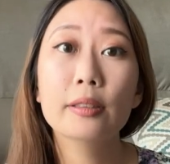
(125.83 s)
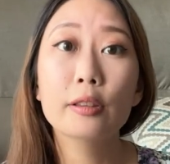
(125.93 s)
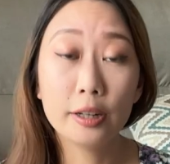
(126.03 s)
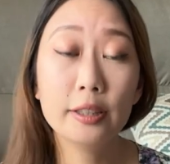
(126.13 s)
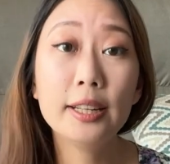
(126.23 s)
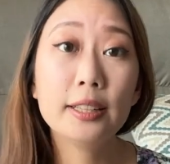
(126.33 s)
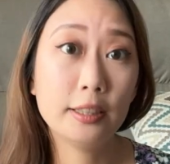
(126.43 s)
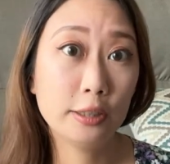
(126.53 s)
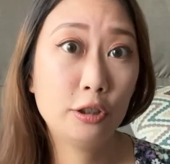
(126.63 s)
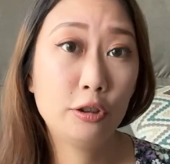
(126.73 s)
learning
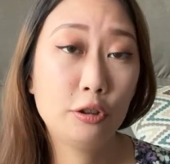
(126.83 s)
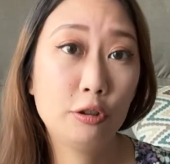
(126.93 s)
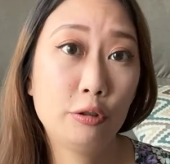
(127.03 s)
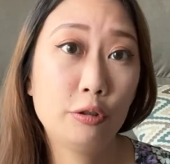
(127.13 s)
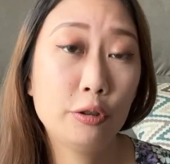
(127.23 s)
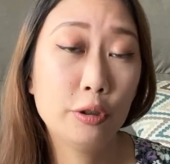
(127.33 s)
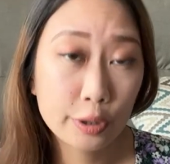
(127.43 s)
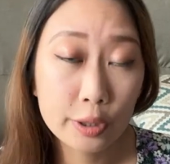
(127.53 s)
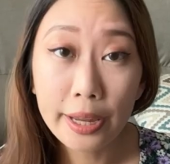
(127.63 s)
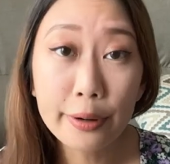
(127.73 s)
this
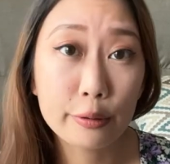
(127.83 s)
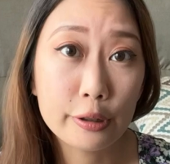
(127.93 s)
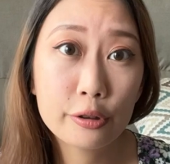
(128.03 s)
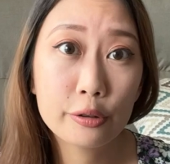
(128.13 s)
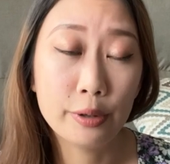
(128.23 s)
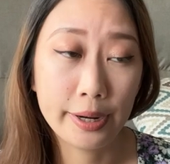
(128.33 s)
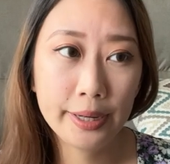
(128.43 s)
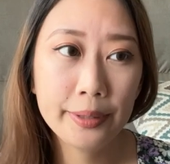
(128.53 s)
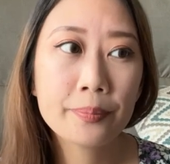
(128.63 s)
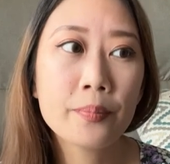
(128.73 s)
language,
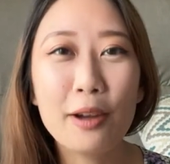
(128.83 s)
right?